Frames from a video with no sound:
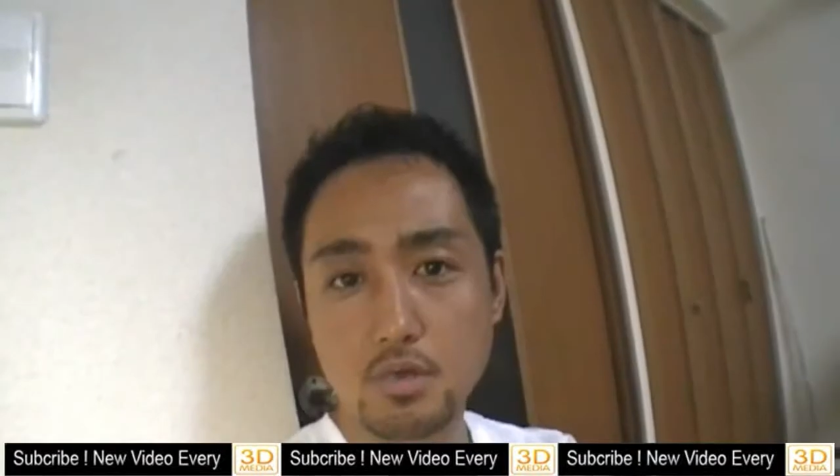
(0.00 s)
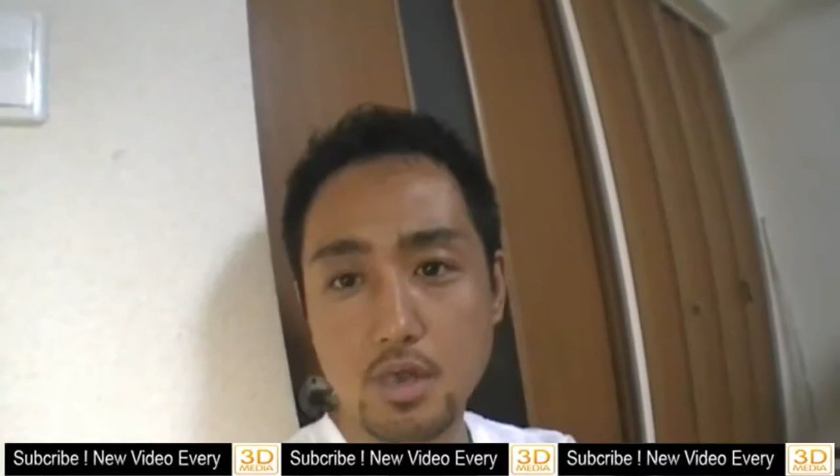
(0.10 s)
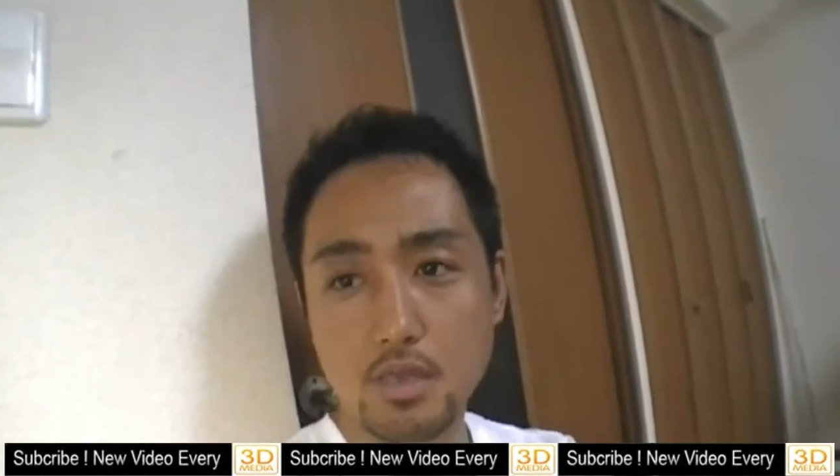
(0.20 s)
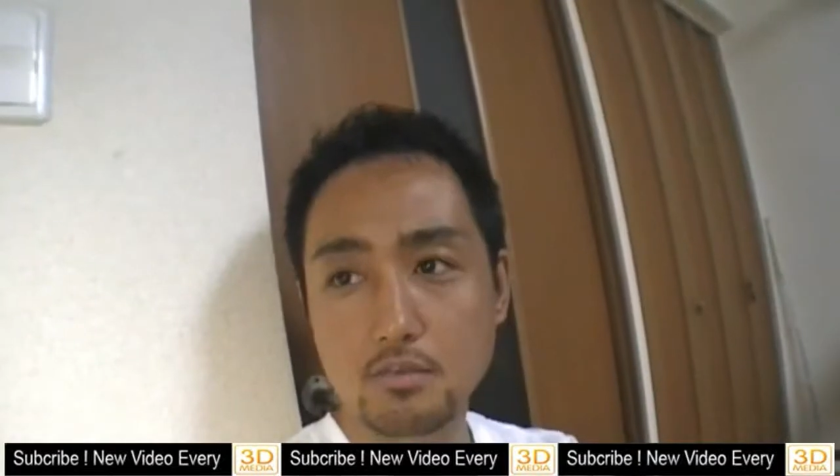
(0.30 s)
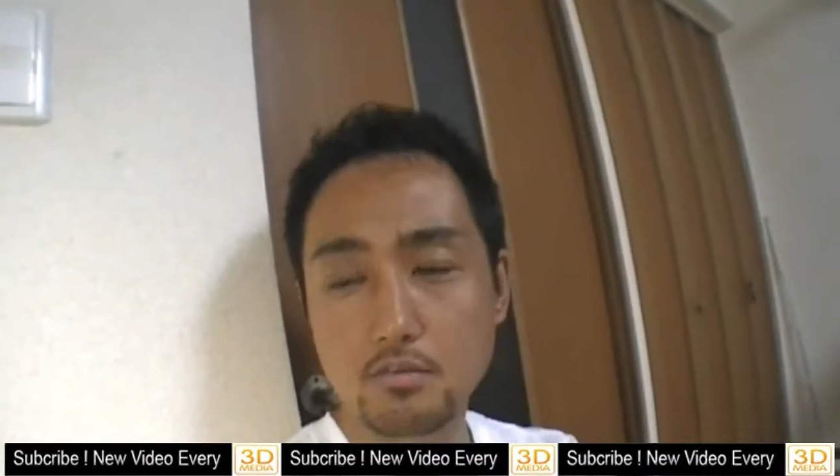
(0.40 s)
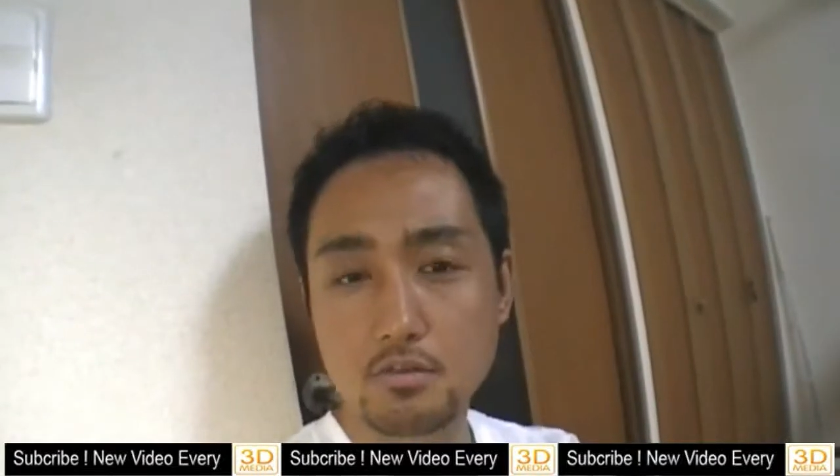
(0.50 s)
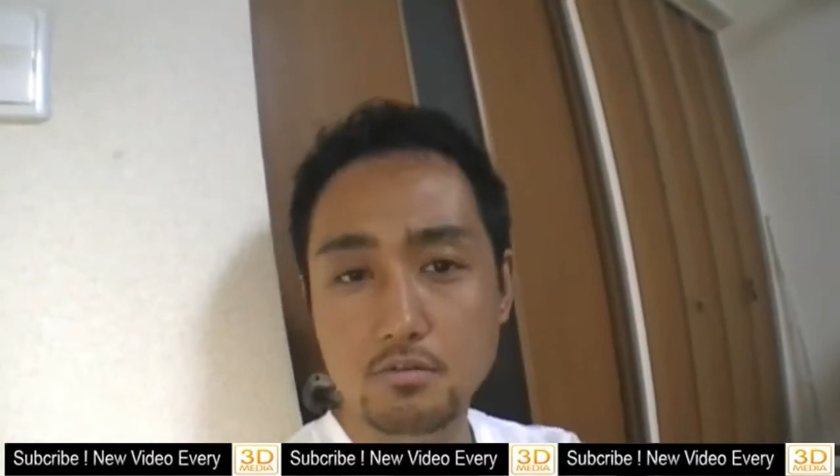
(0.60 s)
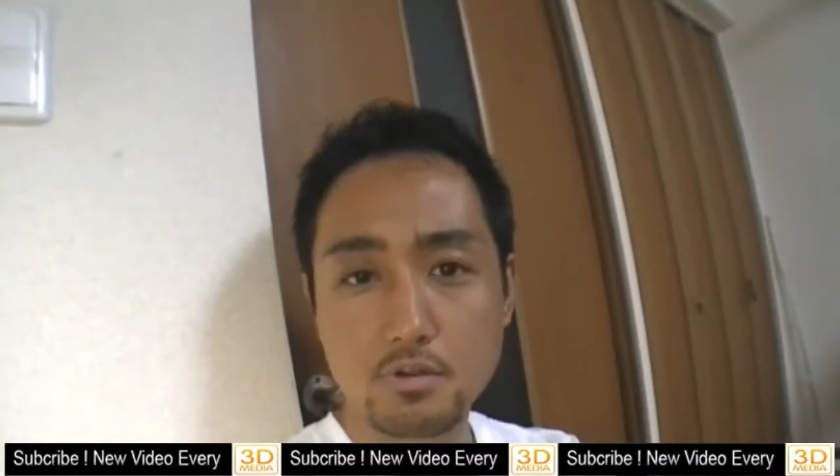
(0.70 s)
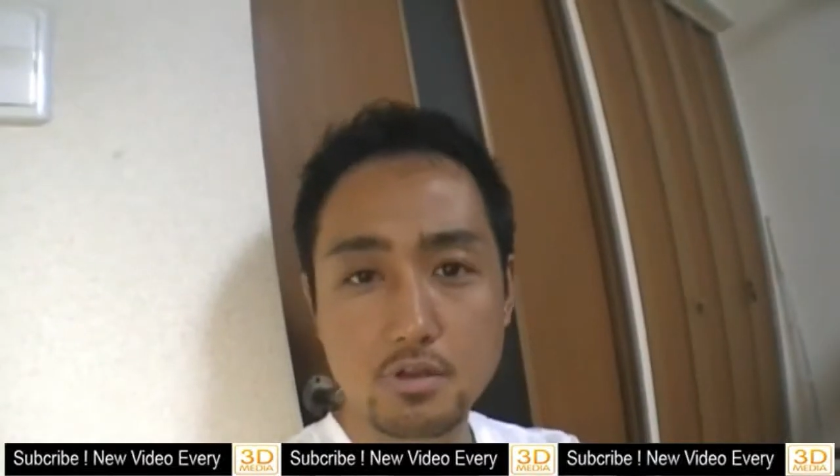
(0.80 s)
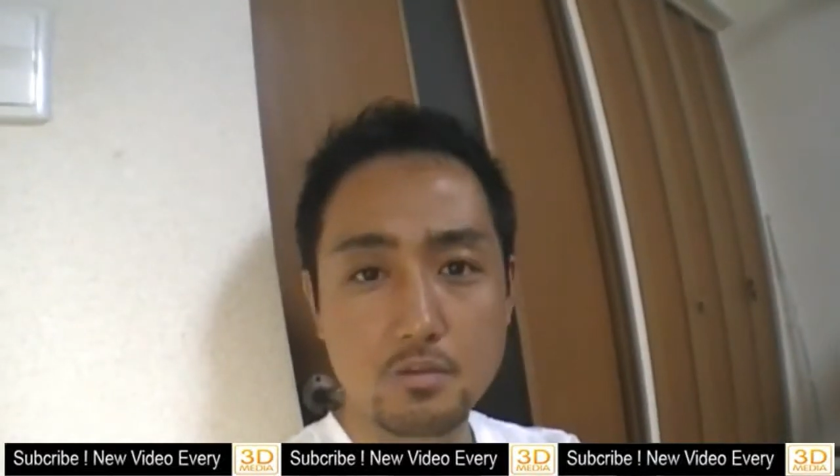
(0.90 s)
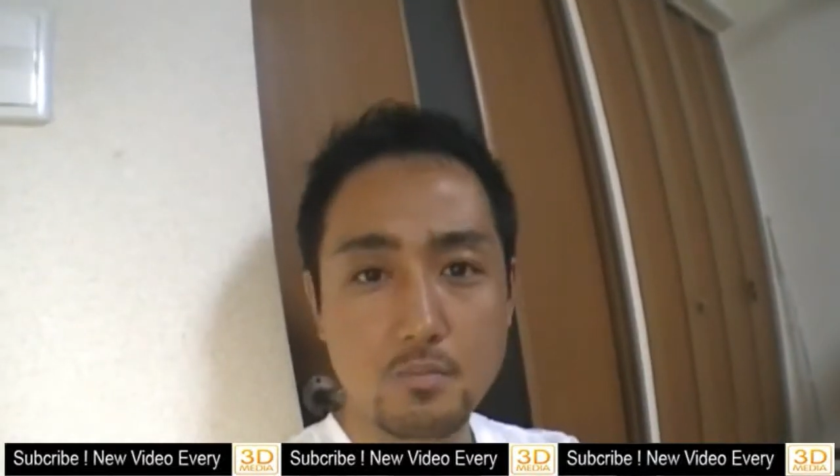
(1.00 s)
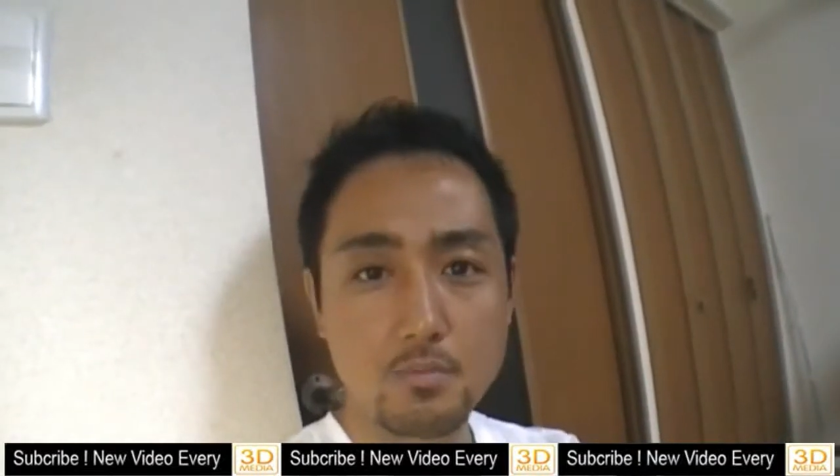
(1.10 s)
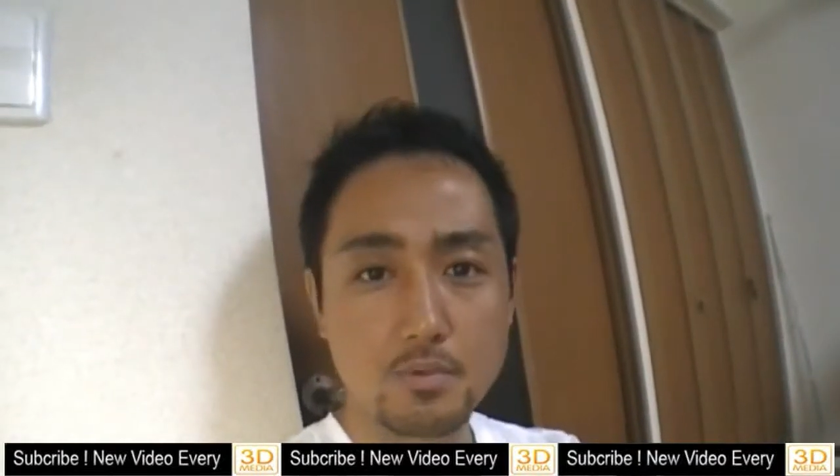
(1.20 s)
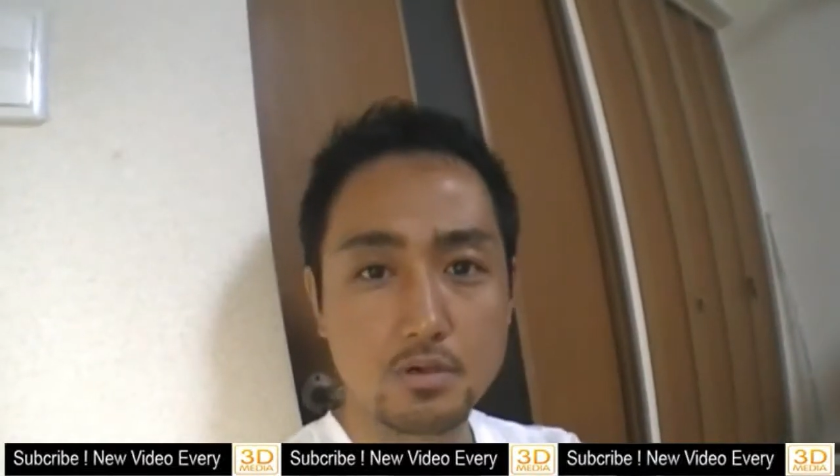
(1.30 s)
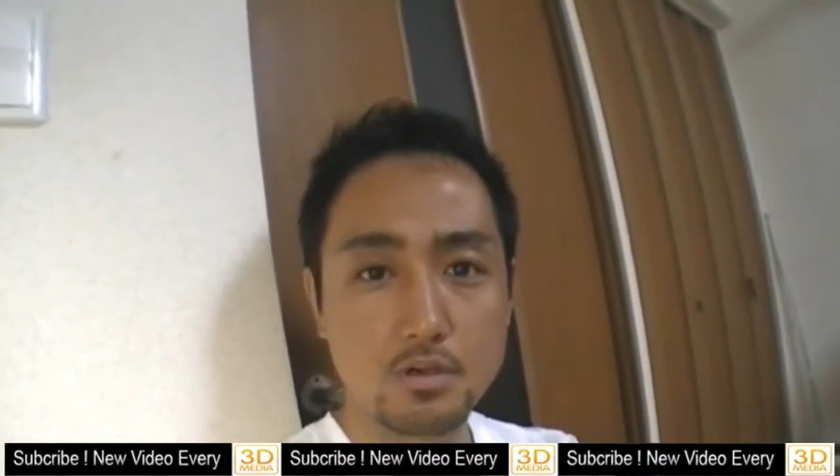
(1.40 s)
I don't really
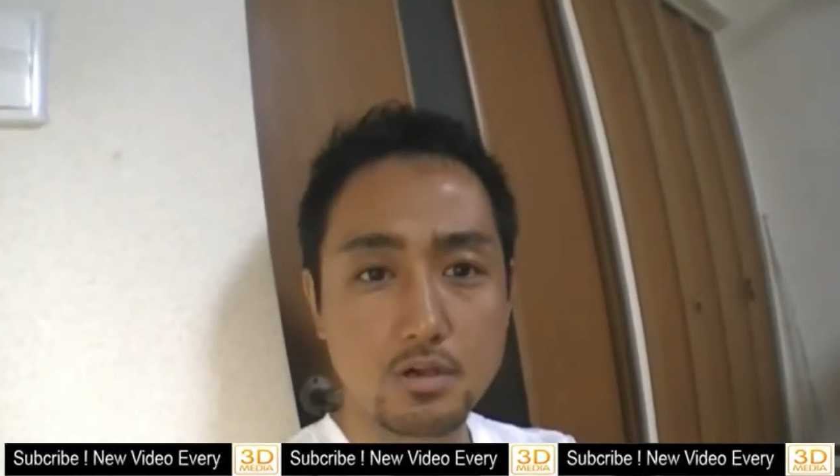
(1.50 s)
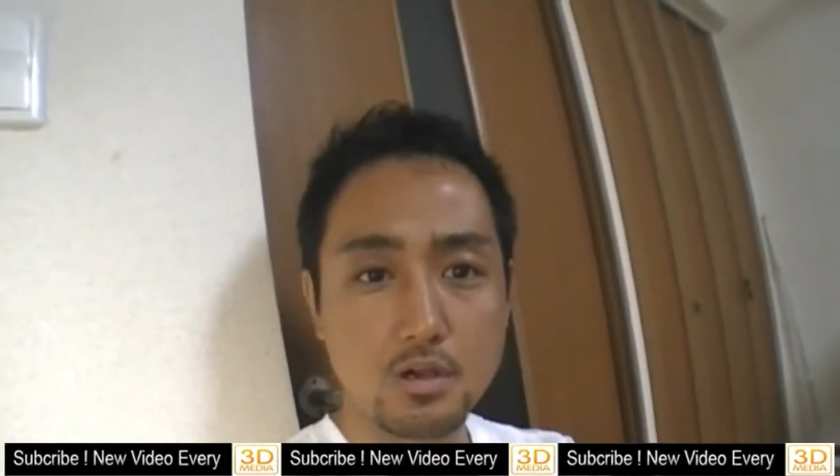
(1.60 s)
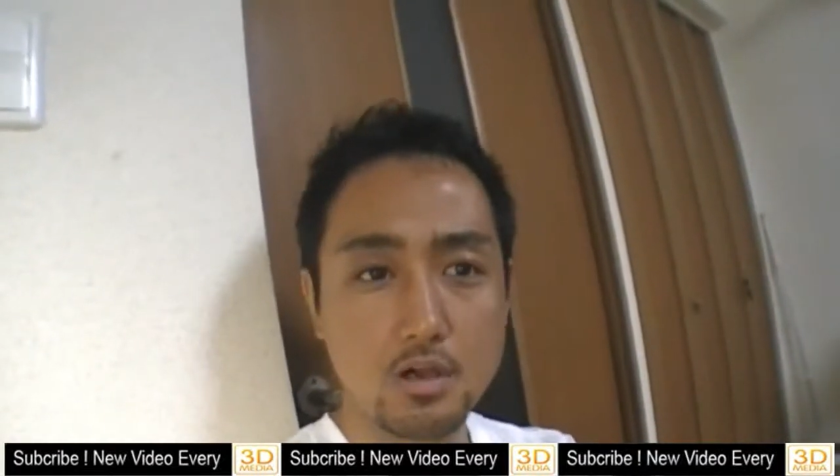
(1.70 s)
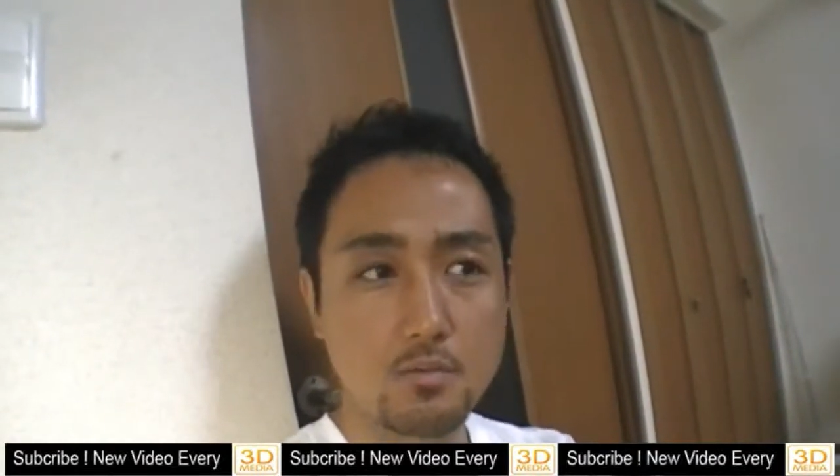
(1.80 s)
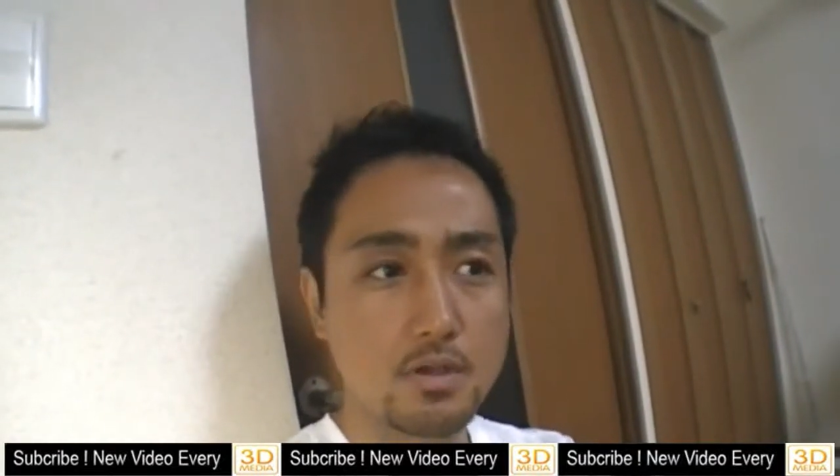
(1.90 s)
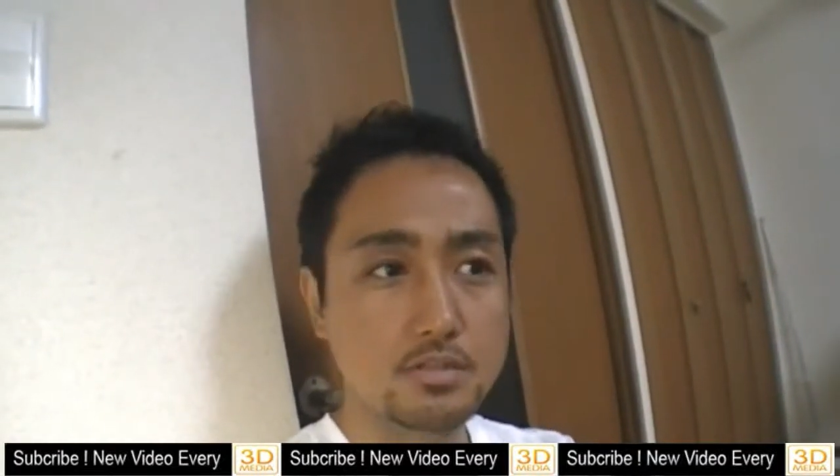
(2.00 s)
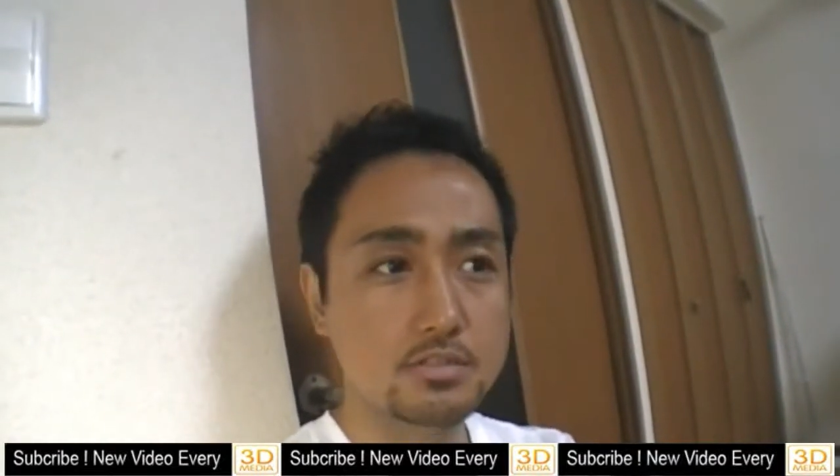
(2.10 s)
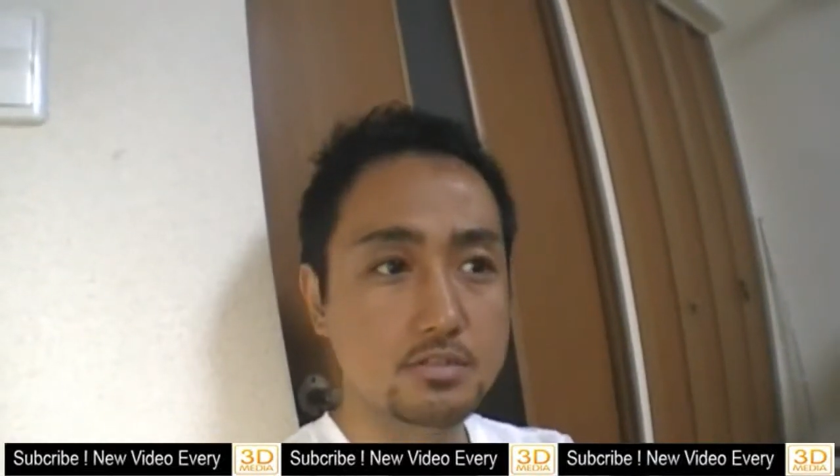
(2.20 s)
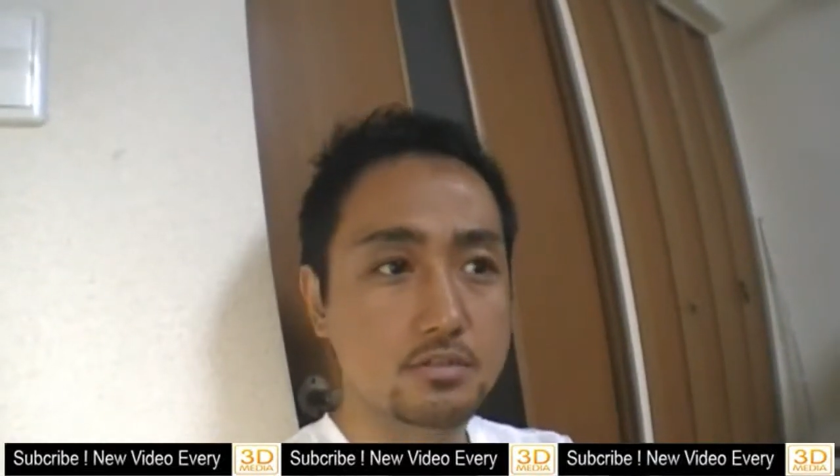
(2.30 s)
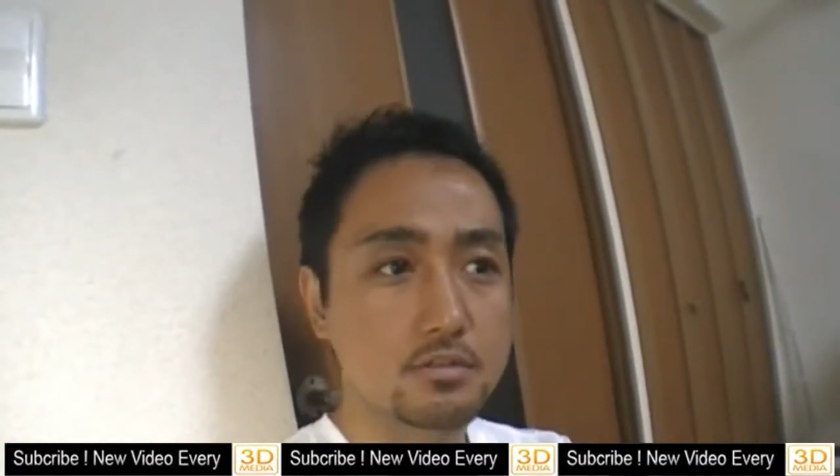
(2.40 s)
remember how much